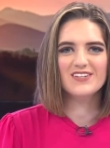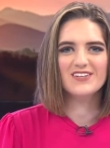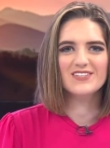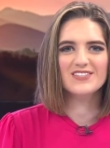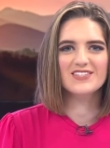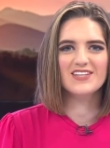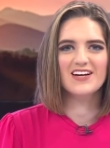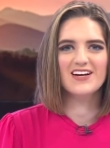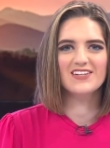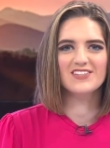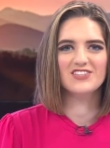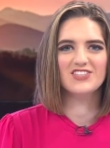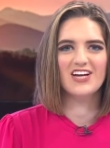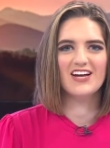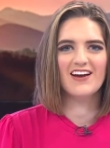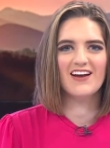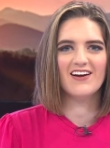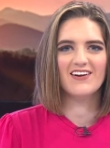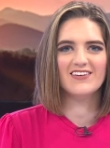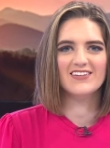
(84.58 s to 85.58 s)
Tearsa.
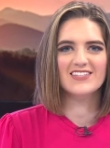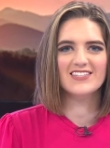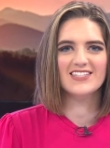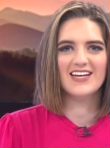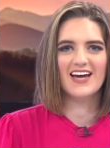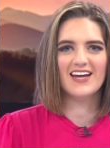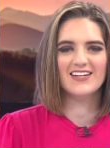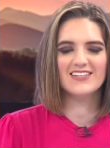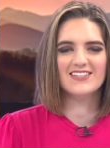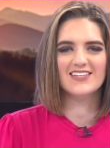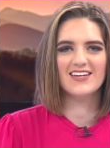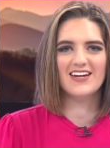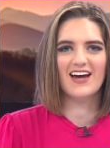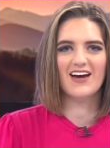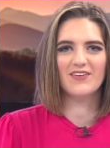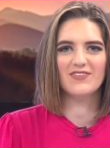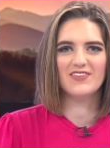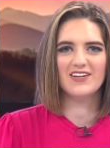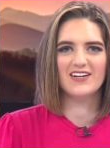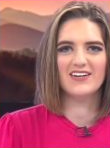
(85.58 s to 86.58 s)
Shane and I are excited to get
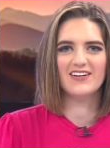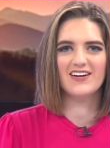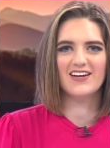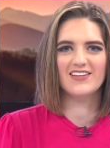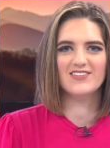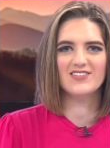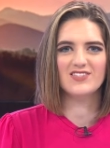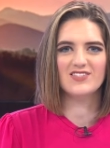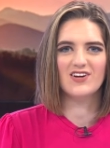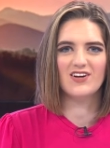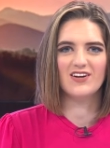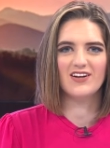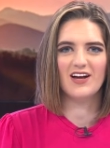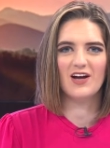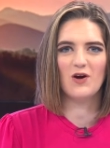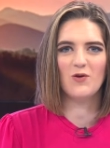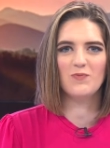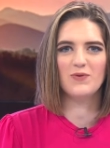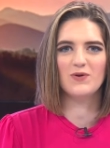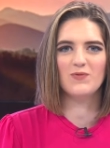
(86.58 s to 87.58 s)
out there and start
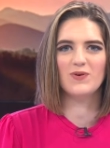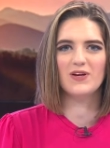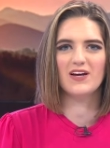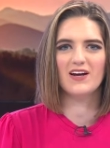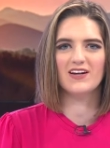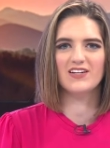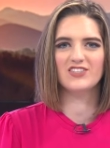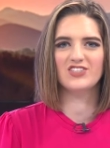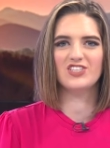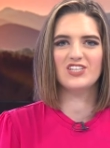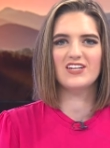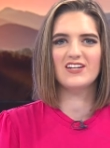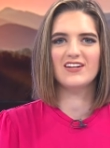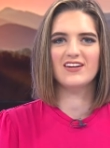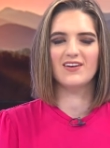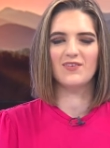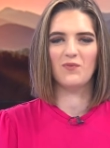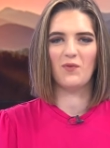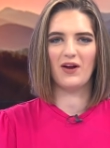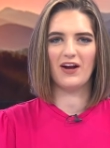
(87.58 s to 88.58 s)
helping. We kind of
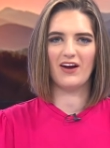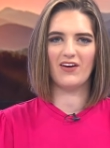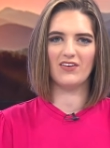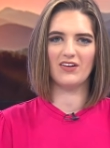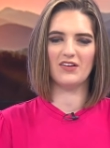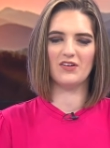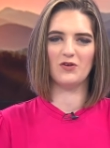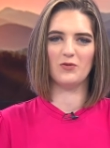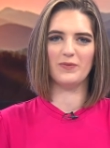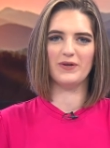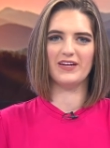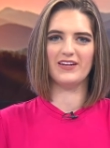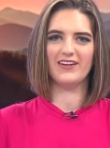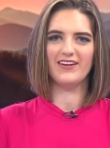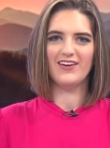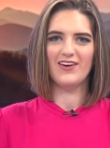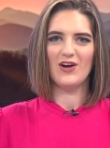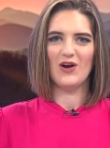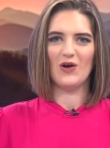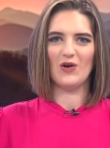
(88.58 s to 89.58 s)
cheated and went out a little
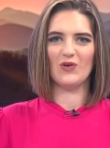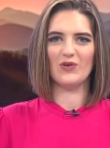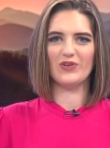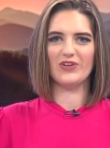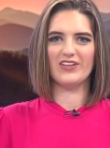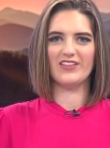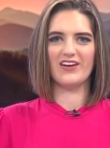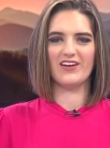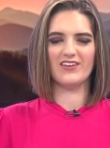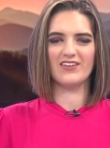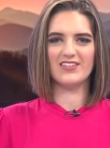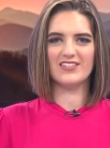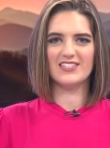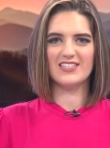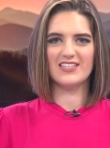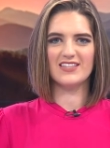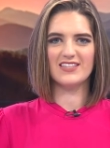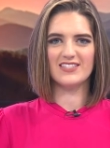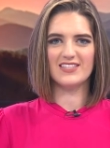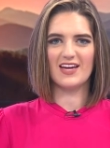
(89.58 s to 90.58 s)
bit early there to
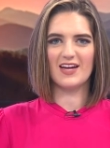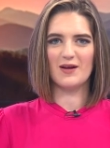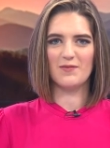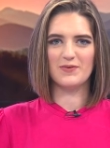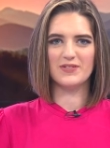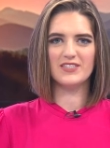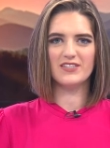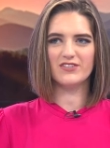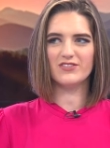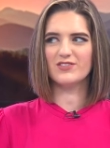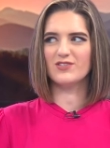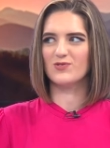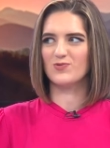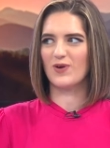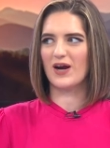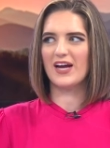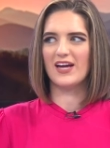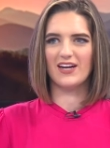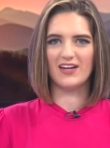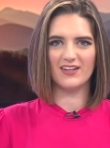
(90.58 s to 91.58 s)
see the setup. And Tearsa's
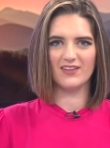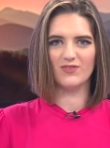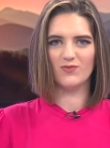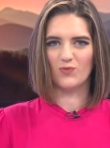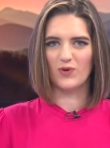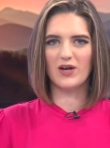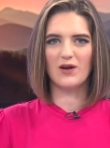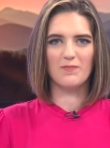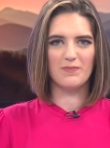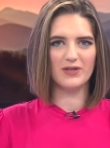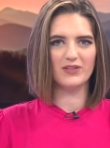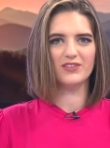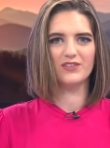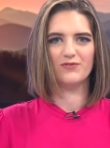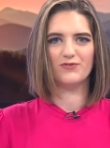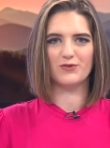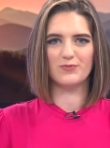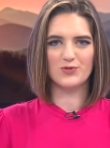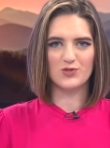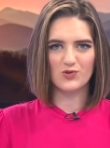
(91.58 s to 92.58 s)
right. We are
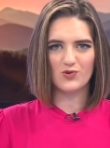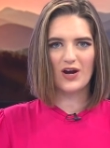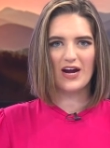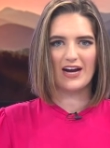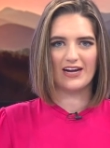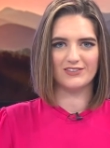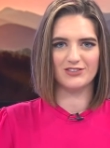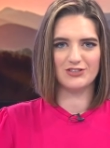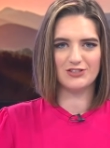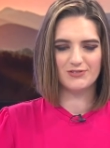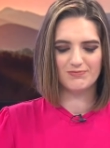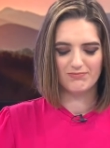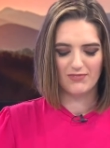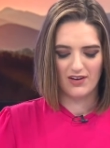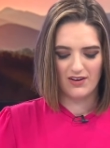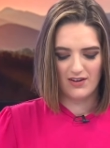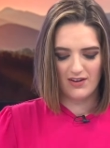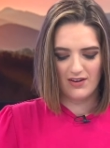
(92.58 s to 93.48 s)
building from scratch.